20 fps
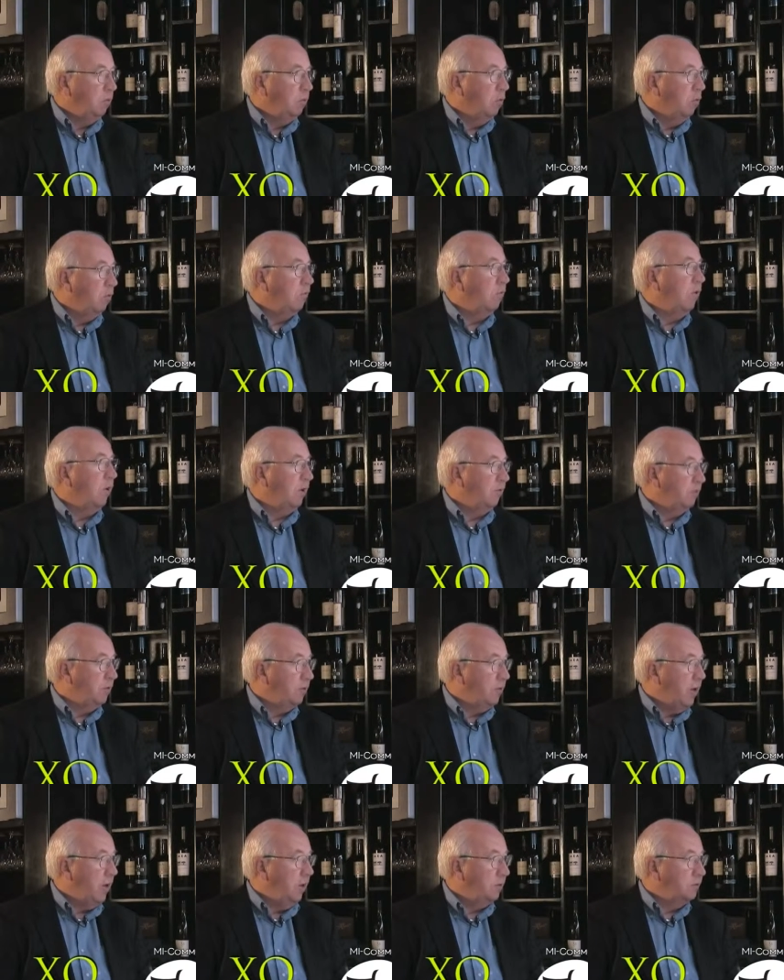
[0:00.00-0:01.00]
over
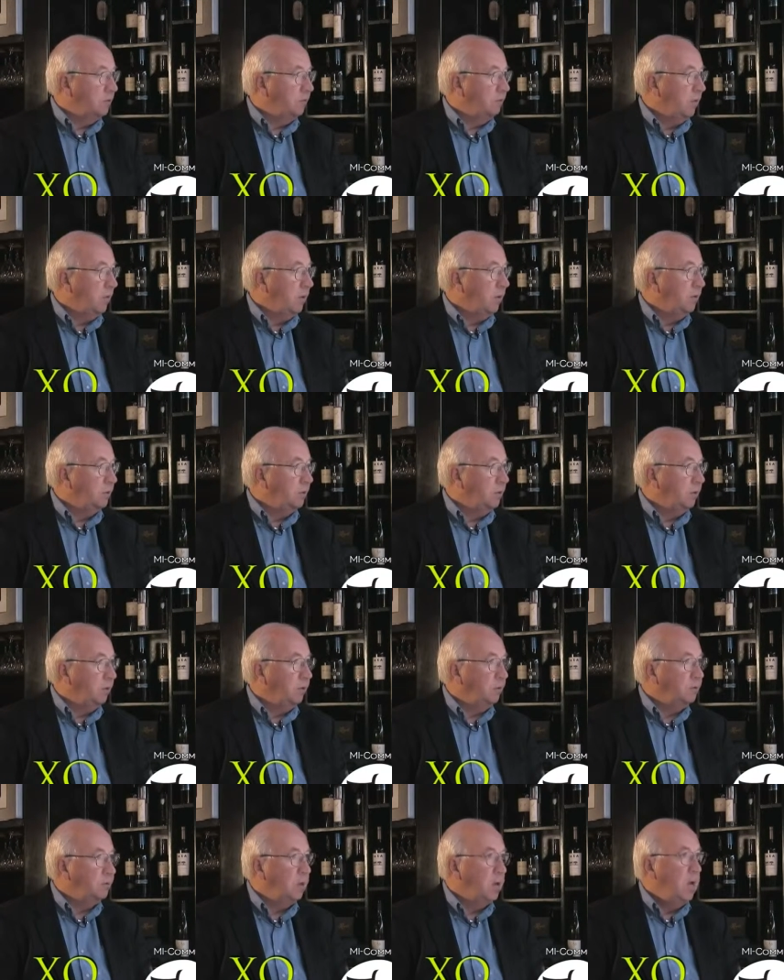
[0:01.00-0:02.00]
11,000
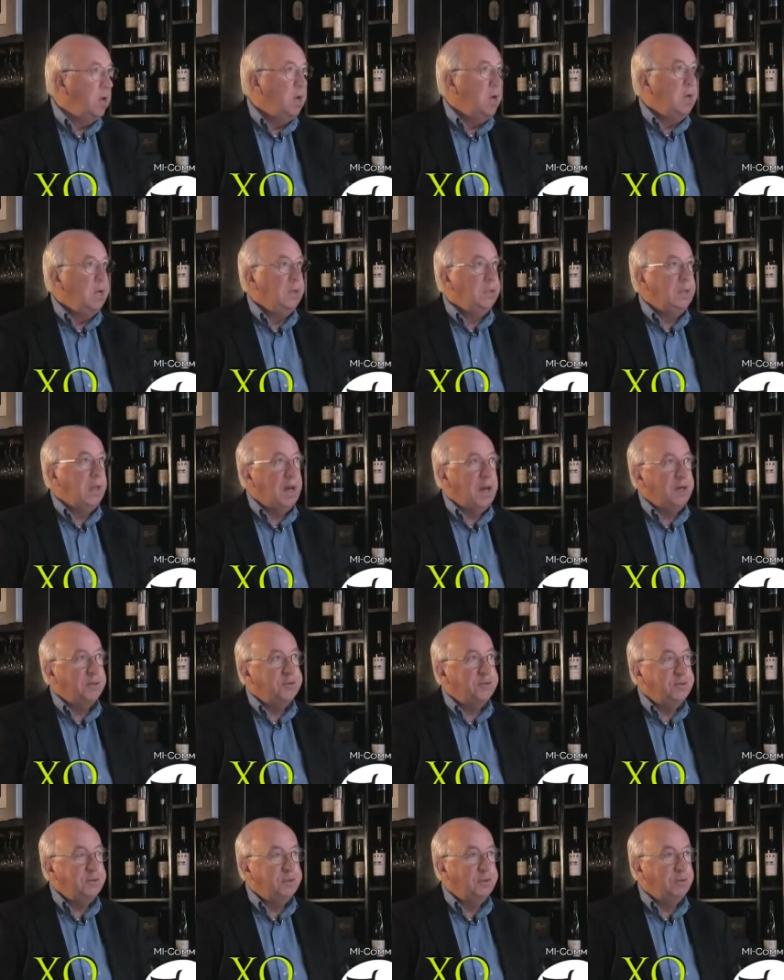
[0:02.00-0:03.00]
volunteers
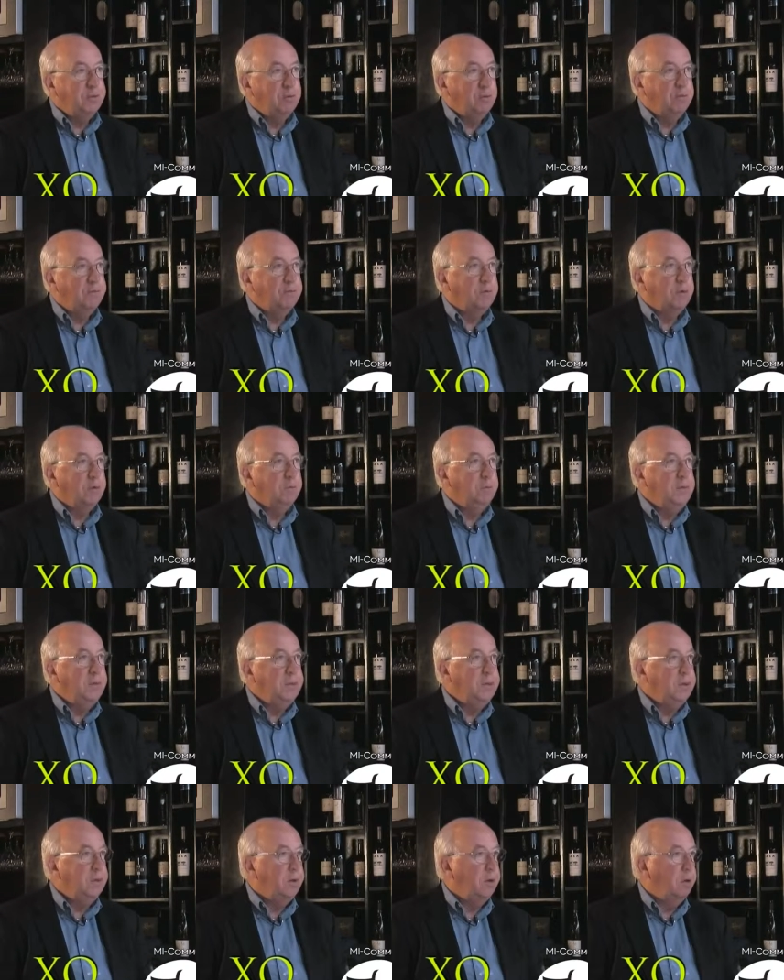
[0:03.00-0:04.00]
last year over a
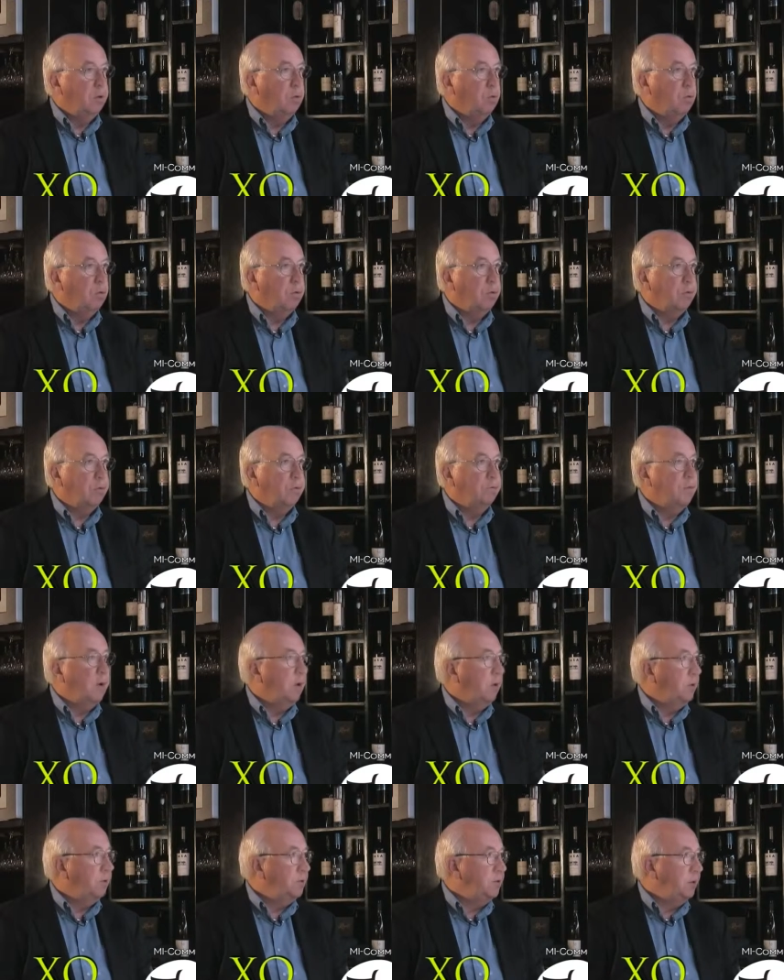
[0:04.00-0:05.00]
million and a quarter
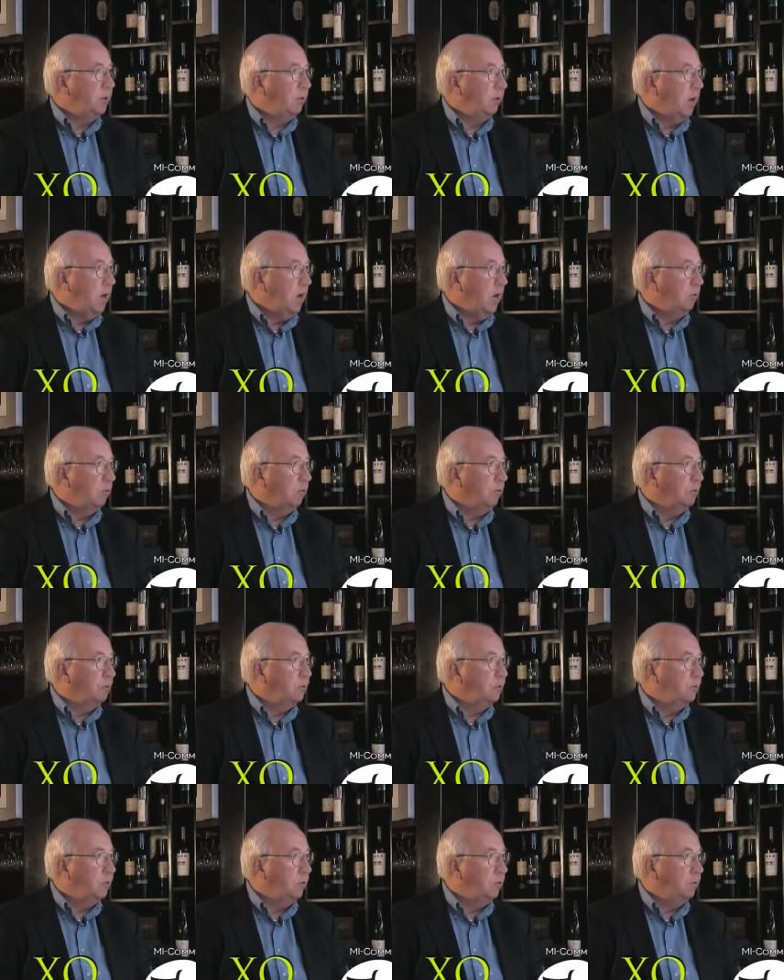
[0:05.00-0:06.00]
volunteer hours,
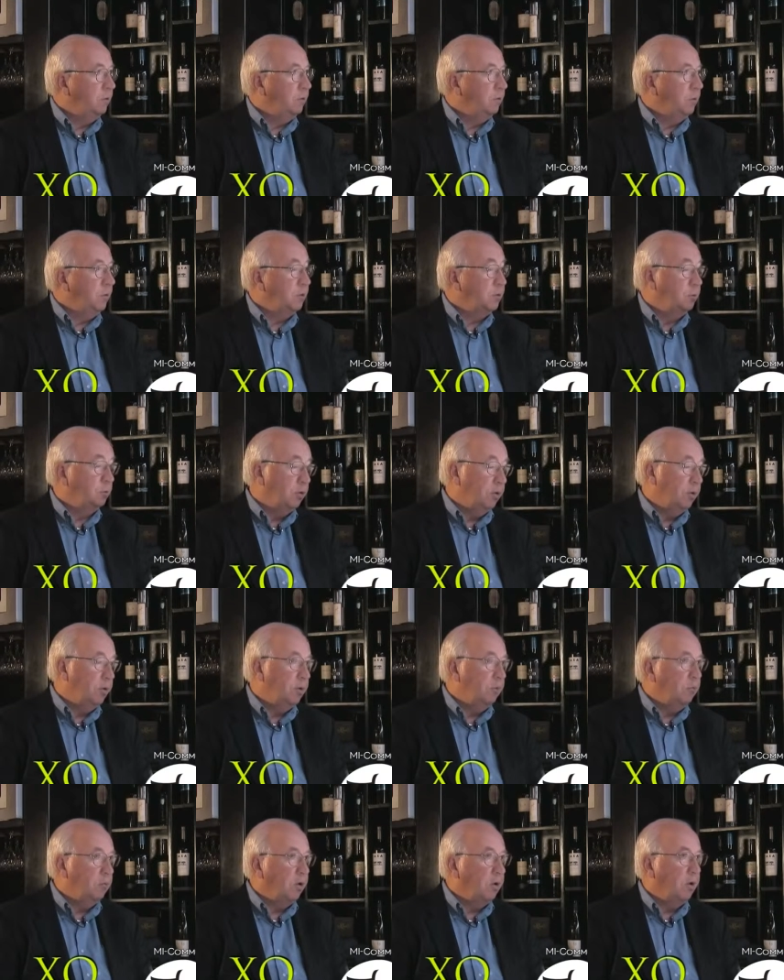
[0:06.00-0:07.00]
so it's a pretty
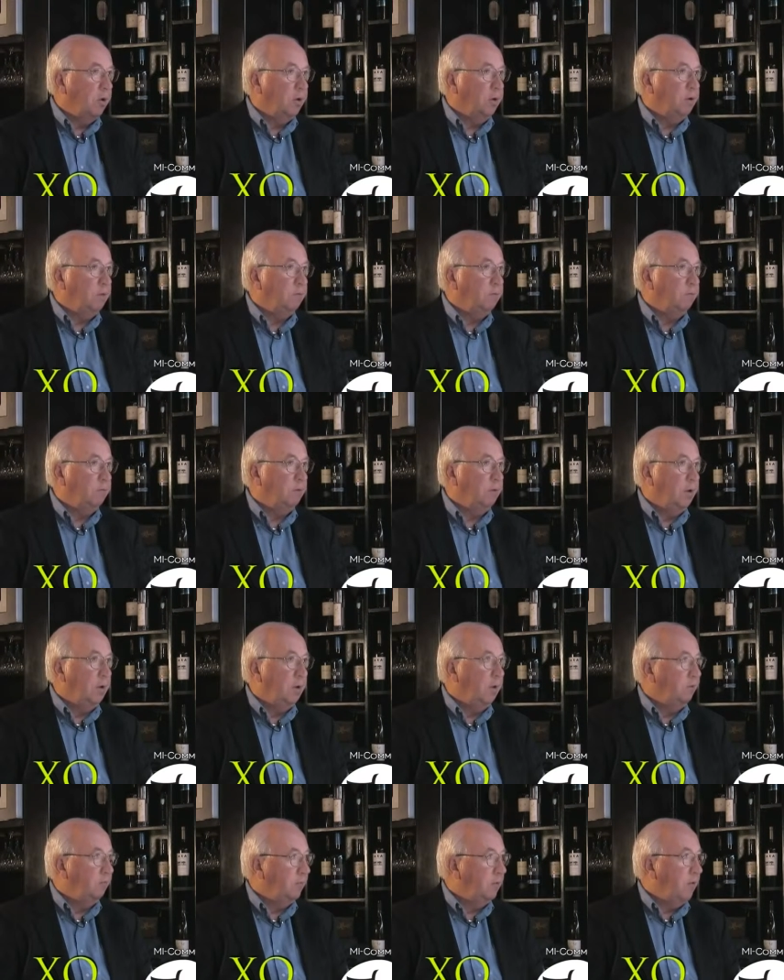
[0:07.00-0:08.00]
good bargain uh, wow.
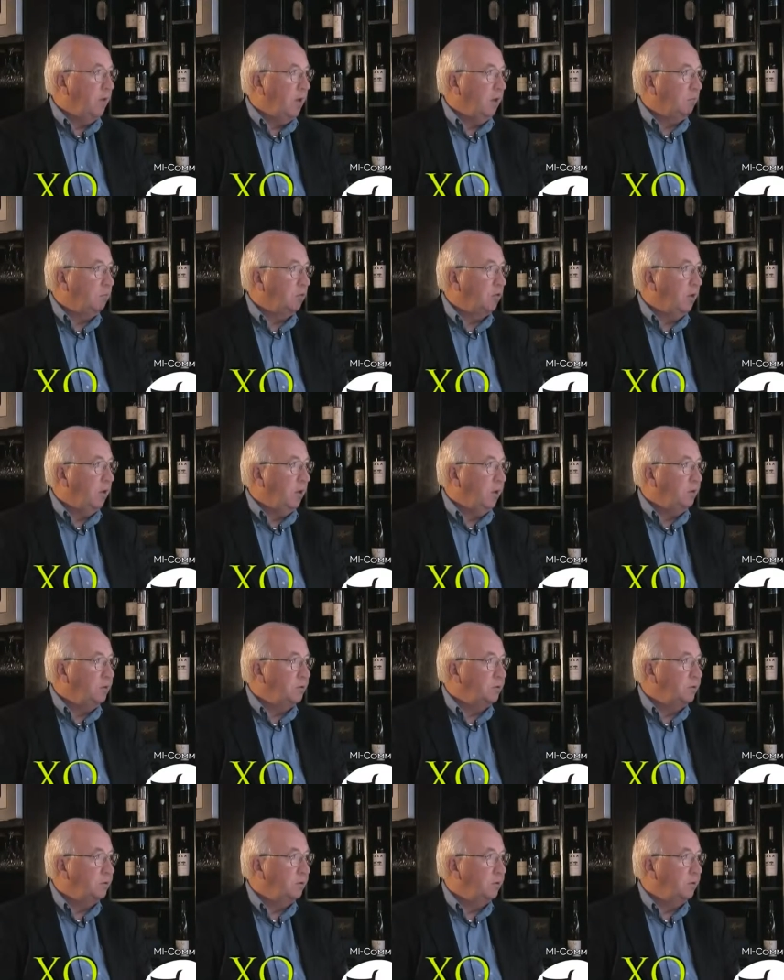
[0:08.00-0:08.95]
uh, for that price.